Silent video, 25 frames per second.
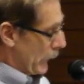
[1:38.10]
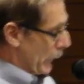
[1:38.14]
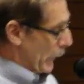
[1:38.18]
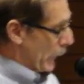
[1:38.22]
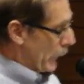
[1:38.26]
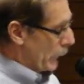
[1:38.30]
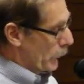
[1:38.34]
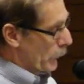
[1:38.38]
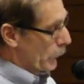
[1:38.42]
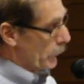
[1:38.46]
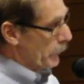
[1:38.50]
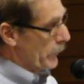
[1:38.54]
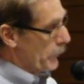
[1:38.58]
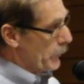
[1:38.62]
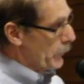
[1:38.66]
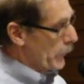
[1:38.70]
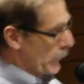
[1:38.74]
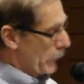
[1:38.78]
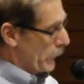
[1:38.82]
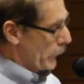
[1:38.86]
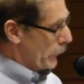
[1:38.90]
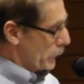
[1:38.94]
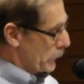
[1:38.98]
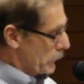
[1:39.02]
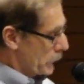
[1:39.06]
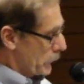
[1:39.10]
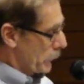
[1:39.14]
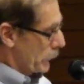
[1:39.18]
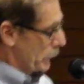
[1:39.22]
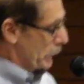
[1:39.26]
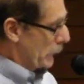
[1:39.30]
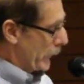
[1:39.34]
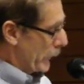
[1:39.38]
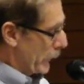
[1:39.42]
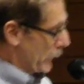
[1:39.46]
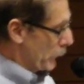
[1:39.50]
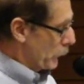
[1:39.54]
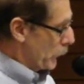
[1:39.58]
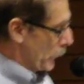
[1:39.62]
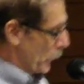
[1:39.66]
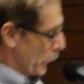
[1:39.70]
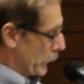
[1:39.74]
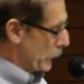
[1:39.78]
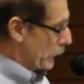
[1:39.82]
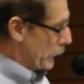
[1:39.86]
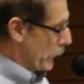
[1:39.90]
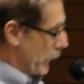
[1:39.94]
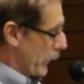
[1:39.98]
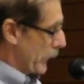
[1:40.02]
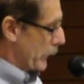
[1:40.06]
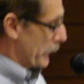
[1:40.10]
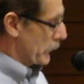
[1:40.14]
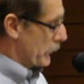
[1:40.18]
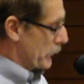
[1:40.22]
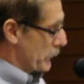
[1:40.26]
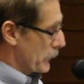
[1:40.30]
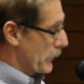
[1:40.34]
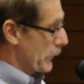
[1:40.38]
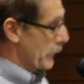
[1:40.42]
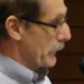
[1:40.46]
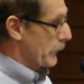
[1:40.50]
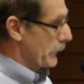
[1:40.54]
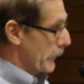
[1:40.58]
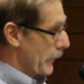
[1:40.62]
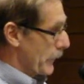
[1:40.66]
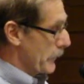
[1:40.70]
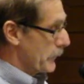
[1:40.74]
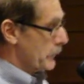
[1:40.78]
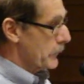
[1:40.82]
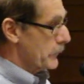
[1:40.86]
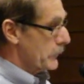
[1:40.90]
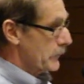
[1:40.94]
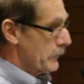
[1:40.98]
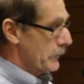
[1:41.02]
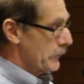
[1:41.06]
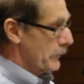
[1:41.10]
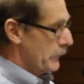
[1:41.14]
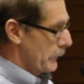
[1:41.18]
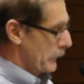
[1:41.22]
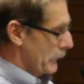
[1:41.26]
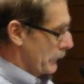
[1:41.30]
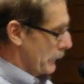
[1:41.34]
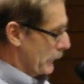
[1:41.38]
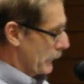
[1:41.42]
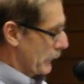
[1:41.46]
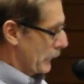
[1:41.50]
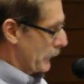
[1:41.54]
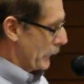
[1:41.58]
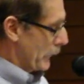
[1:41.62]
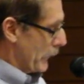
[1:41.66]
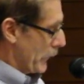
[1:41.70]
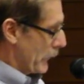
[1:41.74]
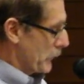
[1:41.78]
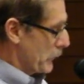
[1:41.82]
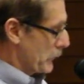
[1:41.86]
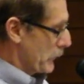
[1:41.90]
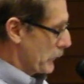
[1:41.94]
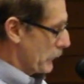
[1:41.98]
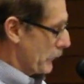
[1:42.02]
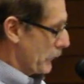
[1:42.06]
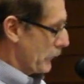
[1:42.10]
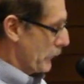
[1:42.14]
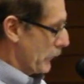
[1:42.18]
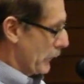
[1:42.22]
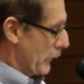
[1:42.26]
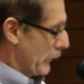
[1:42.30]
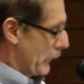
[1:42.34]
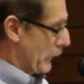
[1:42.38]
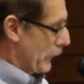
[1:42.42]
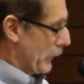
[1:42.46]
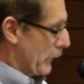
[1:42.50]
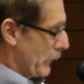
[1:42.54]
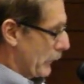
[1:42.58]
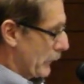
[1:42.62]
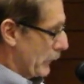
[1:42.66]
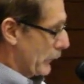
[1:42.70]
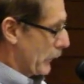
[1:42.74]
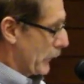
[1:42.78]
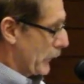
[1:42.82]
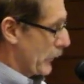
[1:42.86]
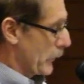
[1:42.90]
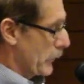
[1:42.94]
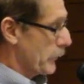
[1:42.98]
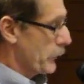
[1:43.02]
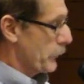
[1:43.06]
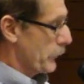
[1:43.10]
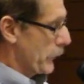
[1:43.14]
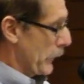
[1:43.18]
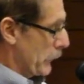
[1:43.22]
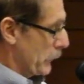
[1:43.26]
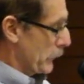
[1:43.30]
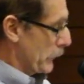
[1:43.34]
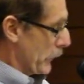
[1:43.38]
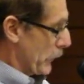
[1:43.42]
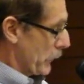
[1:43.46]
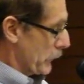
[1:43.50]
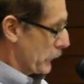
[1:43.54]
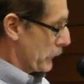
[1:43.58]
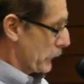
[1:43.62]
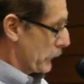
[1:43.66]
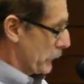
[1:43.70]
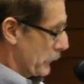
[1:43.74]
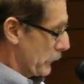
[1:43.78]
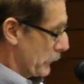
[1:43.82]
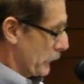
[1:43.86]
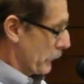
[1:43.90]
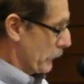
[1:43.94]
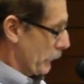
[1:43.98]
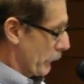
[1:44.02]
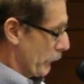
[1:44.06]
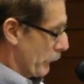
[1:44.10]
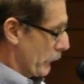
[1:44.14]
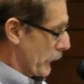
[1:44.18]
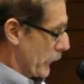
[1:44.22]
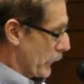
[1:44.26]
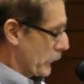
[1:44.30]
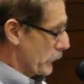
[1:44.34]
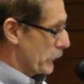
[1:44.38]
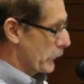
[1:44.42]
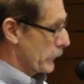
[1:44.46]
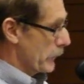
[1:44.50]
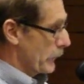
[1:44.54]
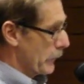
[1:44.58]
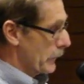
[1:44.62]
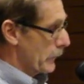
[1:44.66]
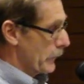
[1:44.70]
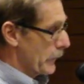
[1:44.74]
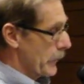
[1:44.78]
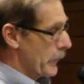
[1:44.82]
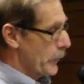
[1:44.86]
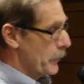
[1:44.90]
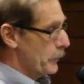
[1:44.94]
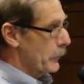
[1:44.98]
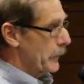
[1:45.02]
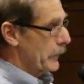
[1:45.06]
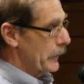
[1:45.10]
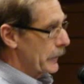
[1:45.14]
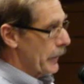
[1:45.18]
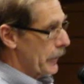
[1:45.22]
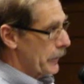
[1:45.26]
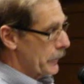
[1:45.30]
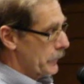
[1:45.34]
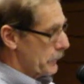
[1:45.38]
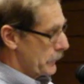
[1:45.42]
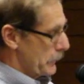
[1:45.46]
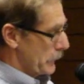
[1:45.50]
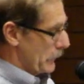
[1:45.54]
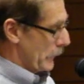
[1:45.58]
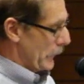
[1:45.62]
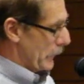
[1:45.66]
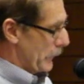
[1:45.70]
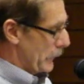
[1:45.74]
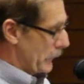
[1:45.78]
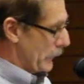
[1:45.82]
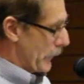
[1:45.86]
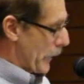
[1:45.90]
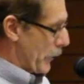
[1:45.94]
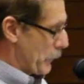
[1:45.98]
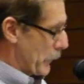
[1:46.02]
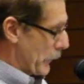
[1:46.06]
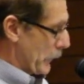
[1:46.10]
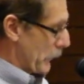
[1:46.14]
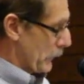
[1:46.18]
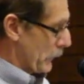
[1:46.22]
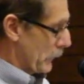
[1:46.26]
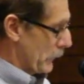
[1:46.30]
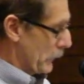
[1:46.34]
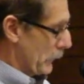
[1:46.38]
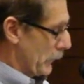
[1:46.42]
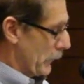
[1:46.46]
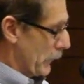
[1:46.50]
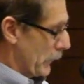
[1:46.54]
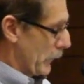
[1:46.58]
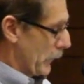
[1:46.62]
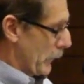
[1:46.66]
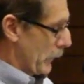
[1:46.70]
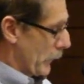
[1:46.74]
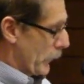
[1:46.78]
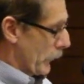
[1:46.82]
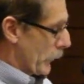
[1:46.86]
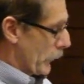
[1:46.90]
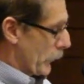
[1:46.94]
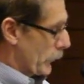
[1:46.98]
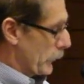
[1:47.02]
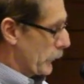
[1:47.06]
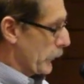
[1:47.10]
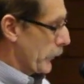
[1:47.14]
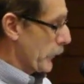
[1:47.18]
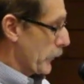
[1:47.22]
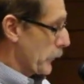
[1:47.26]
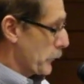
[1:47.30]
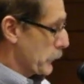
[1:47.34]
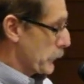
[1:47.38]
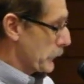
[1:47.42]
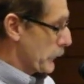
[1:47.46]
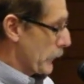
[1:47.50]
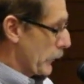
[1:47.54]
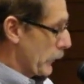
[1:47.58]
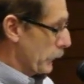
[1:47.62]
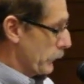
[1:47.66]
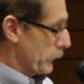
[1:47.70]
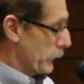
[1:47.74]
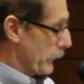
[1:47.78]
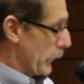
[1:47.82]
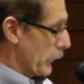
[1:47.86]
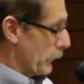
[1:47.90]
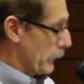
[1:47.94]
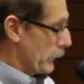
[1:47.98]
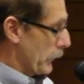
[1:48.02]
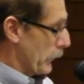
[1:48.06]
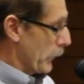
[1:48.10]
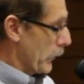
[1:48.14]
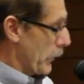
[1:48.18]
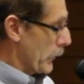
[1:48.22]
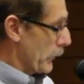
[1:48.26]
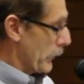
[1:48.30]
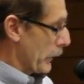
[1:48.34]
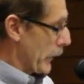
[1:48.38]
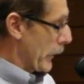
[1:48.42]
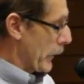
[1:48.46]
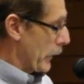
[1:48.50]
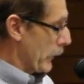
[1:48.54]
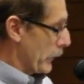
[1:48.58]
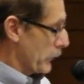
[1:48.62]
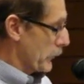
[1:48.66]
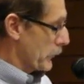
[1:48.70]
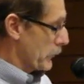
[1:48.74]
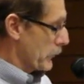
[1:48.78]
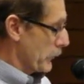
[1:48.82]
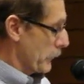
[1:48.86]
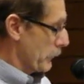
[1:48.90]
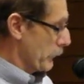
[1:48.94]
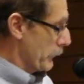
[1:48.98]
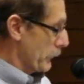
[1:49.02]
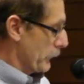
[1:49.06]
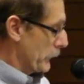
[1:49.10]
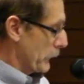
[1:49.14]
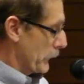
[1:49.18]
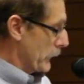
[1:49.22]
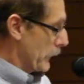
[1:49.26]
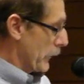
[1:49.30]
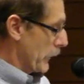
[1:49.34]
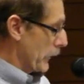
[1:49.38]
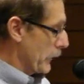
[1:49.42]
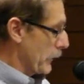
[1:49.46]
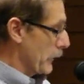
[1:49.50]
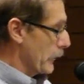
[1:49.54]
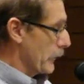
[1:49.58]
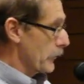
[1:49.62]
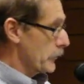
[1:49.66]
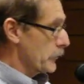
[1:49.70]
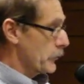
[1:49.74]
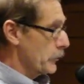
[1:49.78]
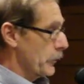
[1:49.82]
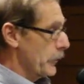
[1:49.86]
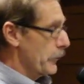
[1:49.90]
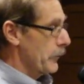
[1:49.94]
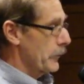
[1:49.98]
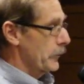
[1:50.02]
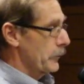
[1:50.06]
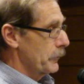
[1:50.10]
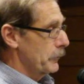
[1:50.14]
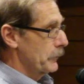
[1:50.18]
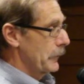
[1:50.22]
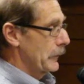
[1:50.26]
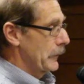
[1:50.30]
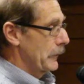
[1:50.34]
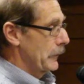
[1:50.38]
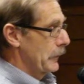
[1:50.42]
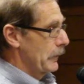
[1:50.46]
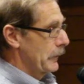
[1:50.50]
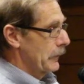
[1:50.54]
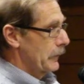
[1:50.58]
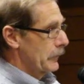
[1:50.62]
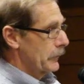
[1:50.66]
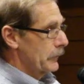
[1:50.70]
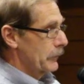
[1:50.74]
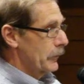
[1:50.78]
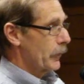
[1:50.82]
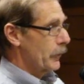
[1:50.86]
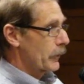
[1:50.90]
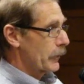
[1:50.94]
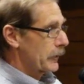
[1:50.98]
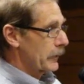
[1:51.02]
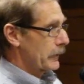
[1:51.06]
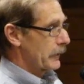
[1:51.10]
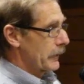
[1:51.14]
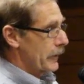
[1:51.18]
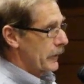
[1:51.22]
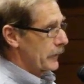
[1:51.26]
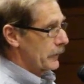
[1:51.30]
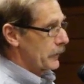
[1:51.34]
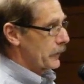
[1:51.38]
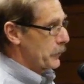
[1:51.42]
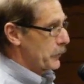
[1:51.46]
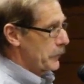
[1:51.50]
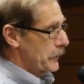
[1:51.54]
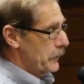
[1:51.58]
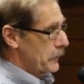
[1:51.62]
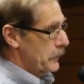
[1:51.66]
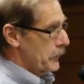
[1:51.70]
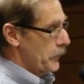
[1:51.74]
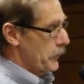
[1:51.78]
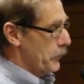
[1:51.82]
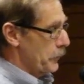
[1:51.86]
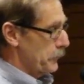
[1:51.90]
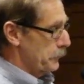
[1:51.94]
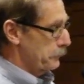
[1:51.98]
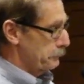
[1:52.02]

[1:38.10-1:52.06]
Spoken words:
and only when it is too late will we nod and say yes, yes, that he has found us, seeing him in us endemic, hurtling himself down the long alleys, taking us with him, knowing it had to be so.